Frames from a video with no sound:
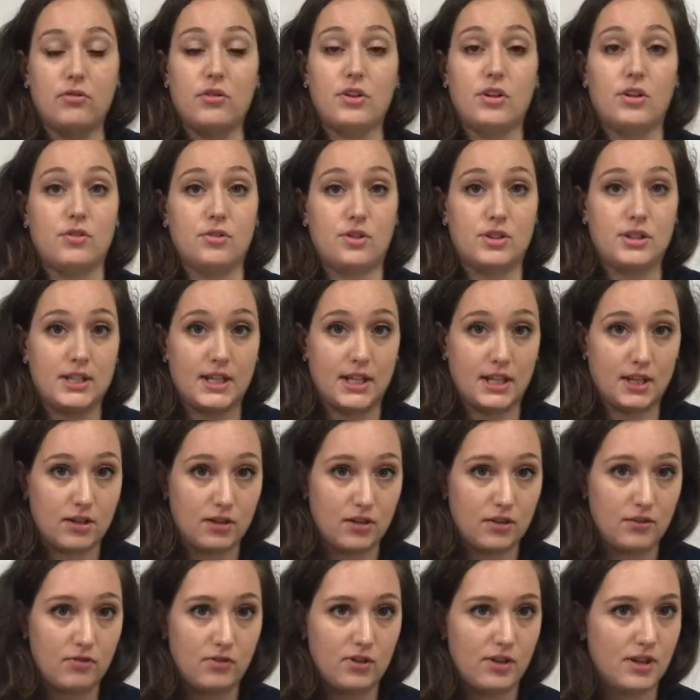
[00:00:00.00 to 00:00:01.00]
You take
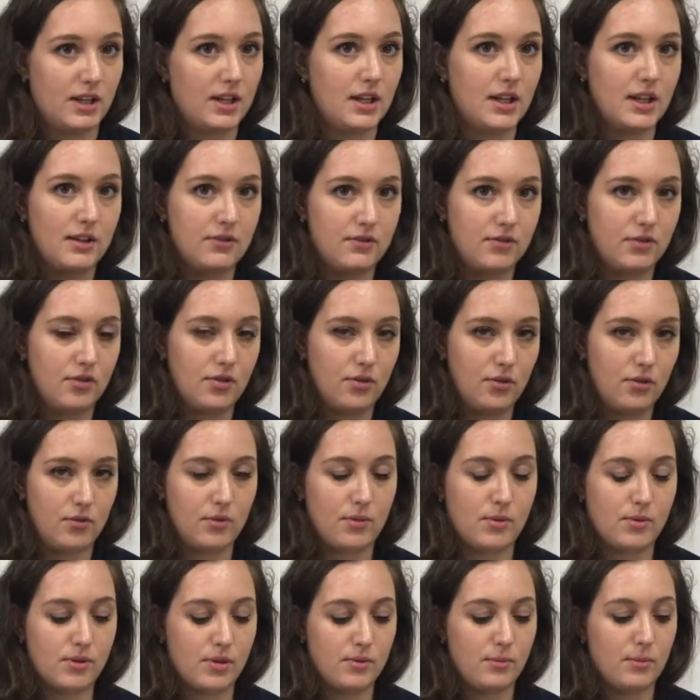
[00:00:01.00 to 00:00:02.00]
off the gloves, you
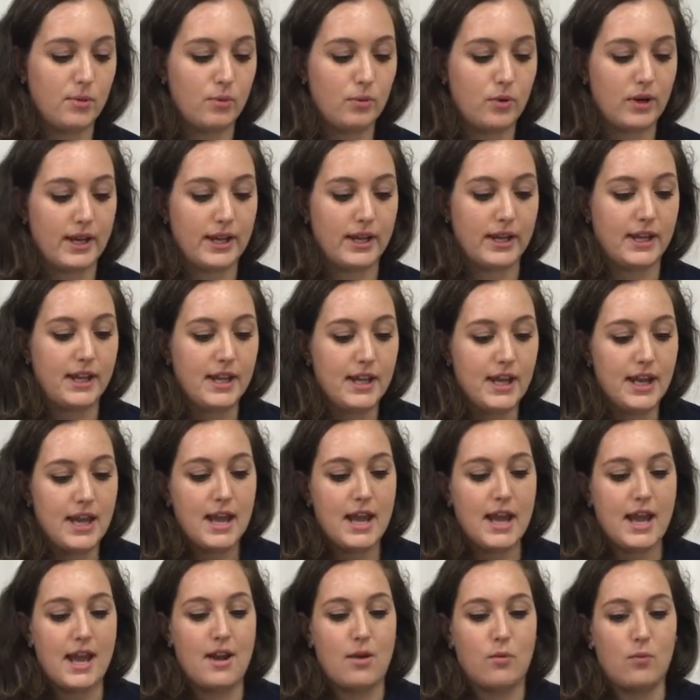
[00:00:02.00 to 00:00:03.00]
throw them away,
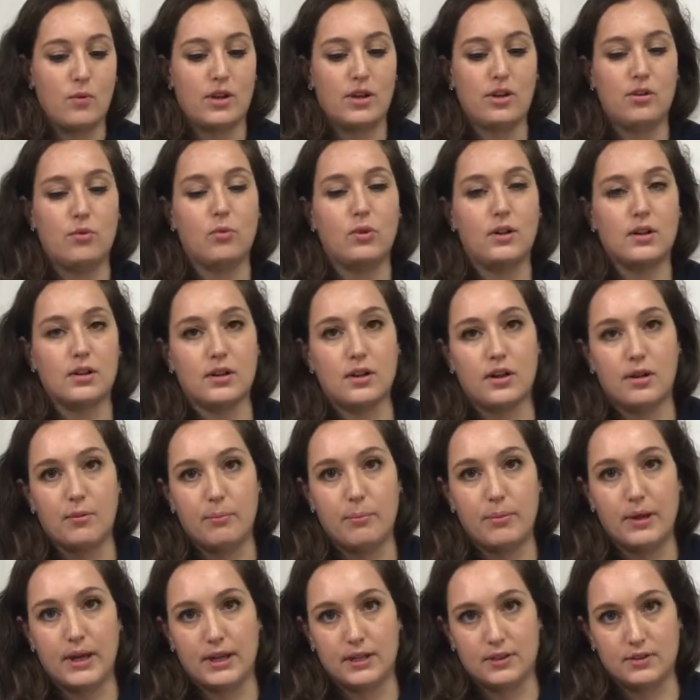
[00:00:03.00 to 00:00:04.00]
and when you will come
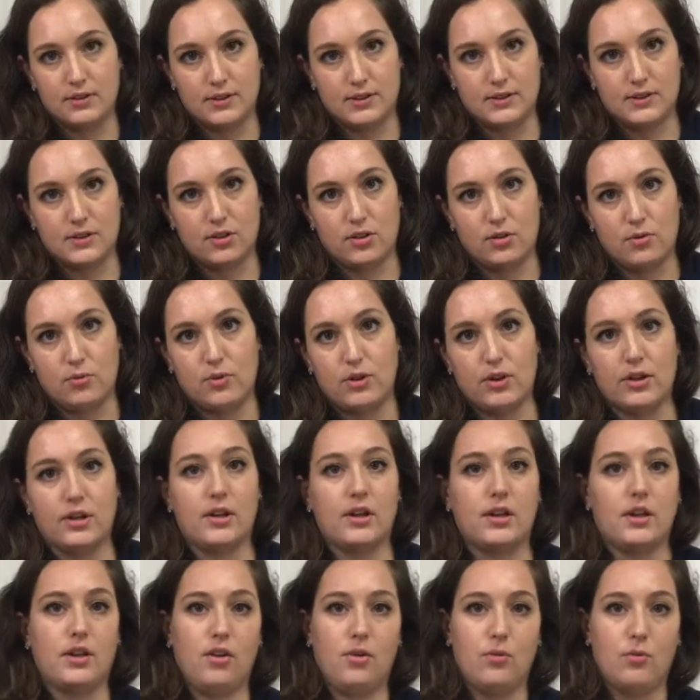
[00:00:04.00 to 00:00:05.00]
back to start
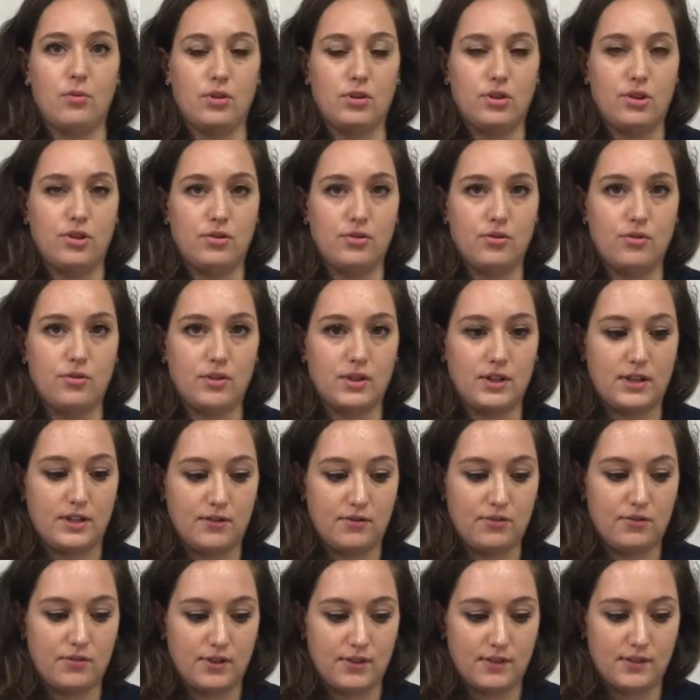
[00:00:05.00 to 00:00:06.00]
working, you will use a
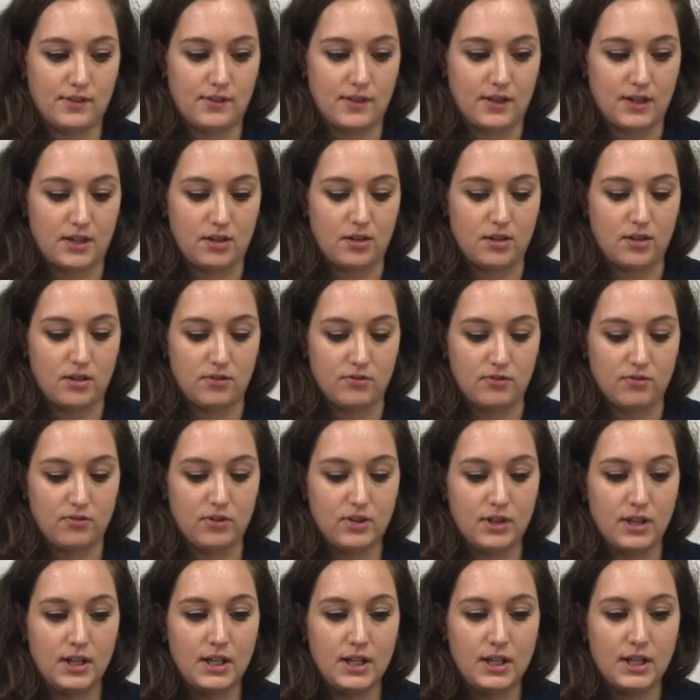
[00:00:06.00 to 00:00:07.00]
different set of
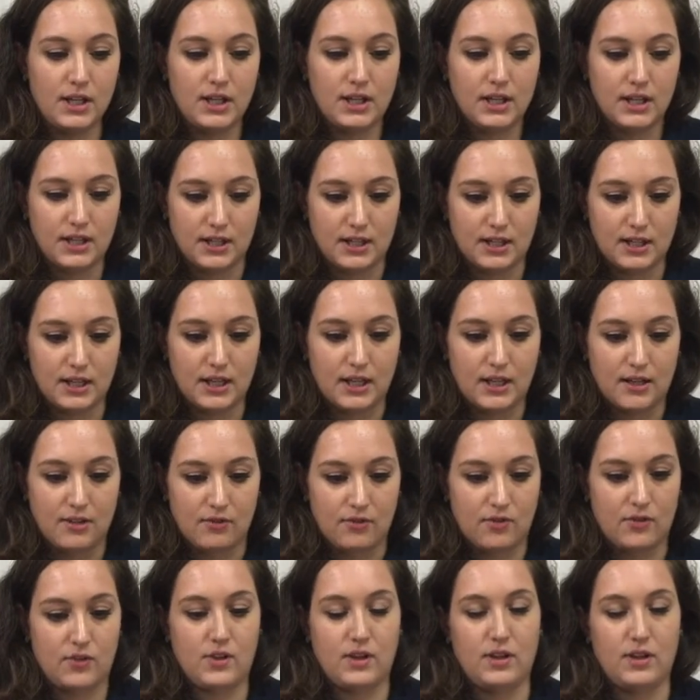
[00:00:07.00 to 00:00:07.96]
gloves.